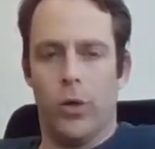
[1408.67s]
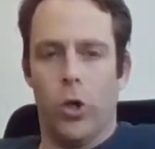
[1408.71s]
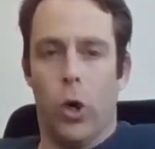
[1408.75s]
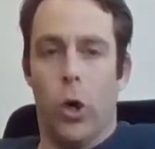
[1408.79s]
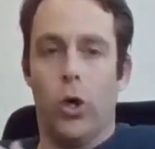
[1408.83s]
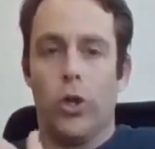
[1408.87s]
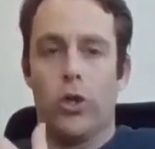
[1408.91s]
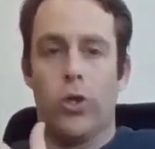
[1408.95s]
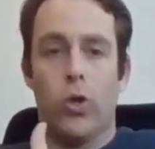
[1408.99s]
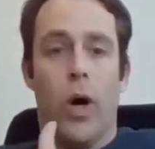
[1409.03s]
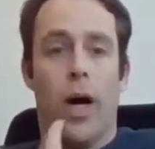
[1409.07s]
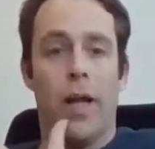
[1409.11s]

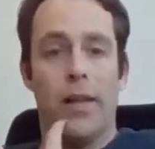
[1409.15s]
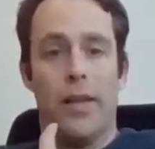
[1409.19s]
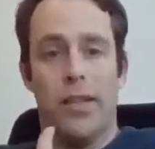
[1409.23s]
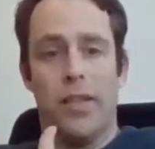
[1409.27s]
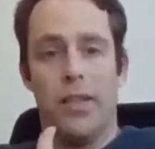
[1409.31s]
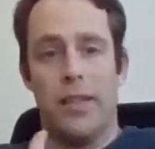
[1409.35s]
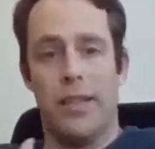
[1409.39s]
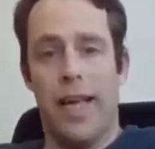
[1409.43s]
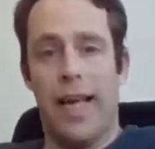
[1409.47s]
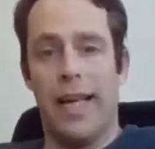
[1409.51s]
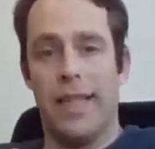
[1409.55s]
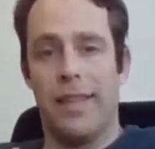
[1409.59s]
or to
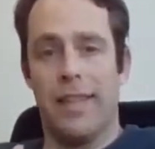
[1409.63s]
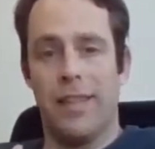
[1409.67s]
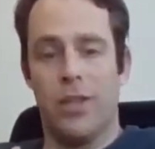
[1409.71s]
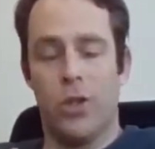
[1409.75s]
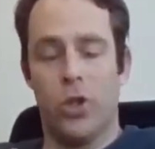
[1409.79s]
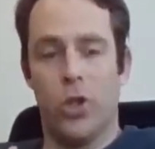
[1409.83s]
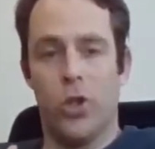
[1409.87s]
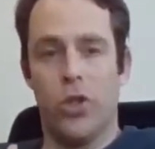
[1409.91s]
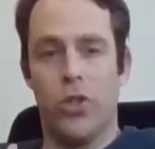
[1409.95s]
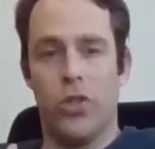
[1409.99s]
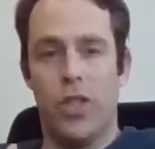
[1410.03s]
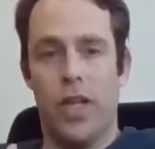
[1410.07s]
understand the
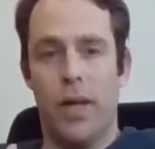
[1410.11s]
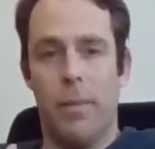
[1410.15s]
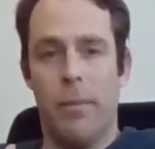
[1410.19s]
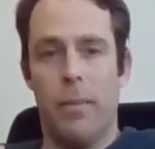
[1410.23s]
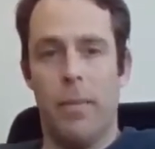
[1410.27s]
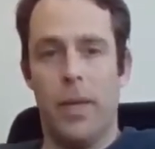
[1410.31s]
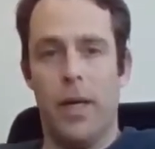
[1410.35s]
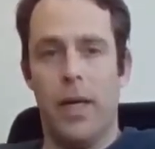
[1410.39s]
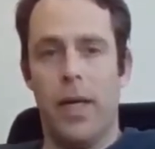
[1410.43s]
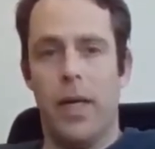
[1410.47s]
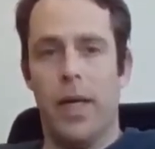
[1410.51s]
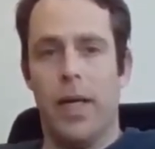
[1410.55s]

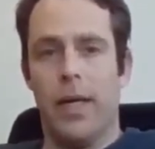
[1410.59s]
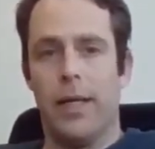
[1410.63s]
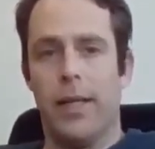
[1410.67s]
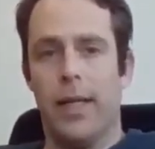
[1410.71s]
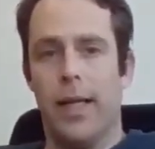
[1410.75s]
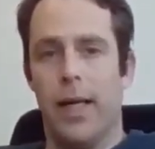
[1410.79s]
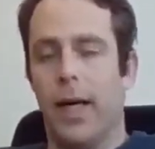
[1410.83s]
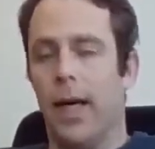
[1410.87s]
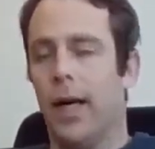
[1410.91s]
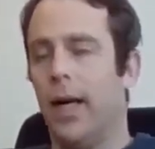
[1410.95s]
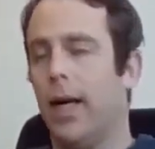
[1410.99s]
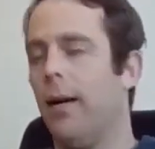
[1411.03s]
system,
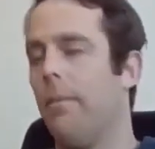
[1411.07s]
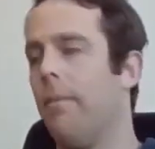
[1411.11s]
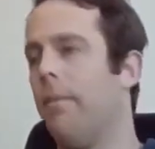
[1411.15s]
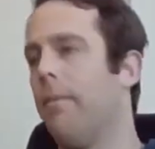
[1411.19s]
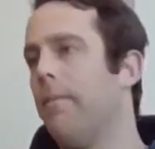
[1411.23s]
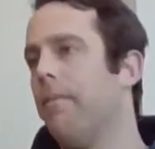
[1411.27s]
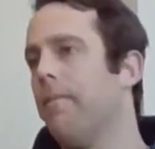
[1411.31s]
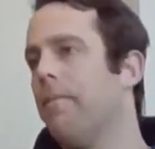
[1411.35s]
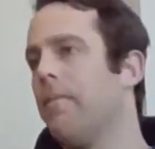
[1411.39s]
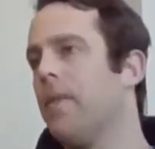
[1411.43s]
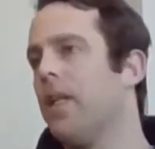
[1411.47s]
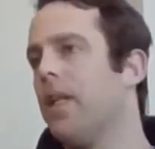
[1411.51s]

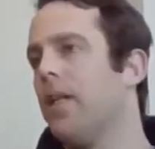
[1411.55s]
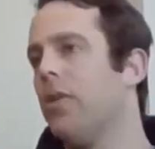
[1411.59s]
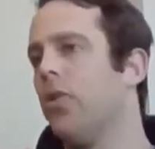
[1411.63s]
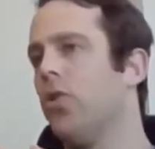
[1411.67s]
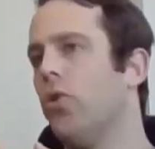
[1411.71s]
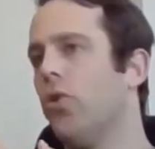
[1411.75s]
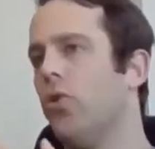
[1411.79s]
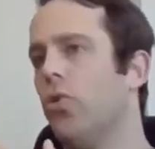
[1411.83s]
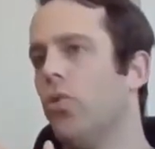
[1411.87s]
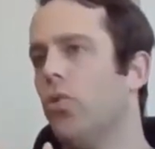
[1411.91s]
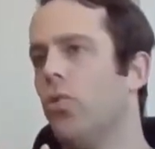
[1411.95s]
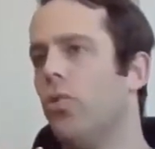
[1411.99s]

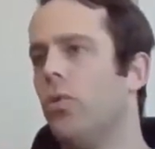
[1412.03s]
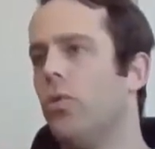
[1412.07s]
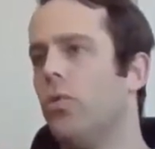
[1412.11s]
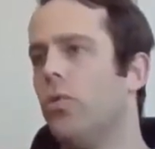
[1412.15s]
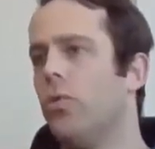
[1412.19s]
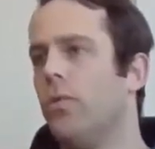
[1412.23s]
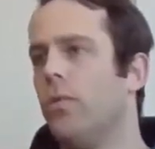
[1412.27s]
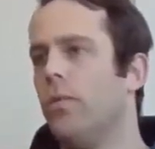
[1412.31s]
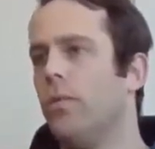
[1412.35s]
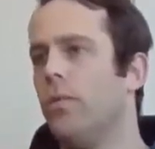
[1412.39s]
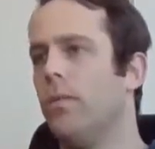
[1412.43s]
to